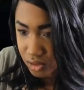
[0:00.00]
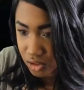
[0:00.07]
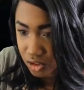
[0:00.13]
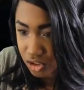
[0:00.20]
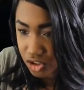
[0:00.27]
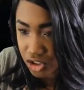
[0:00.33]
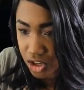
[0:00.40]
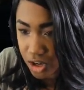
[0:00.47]

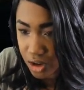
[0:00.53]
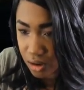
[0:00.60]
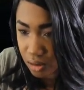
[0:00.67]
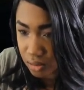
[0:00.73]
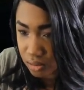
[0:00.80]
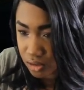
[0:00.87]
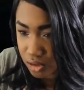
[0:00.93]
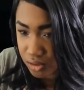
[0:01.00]
Just
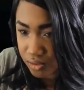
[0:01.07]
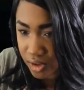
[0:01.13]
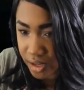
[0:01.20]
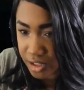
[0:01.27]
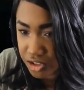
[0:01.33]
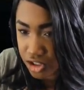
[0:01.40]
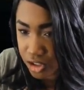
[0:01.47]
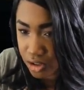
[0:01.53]
chill. Just
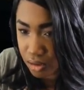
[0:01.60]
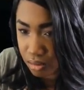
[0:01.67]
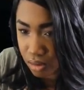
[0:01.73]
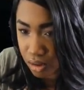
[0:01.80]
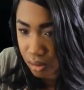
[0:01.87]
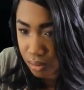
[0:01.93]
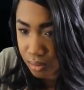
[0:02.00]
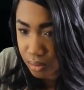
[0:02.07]
fucking chill,
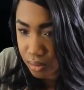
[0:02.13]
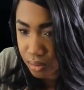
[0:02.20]
bro.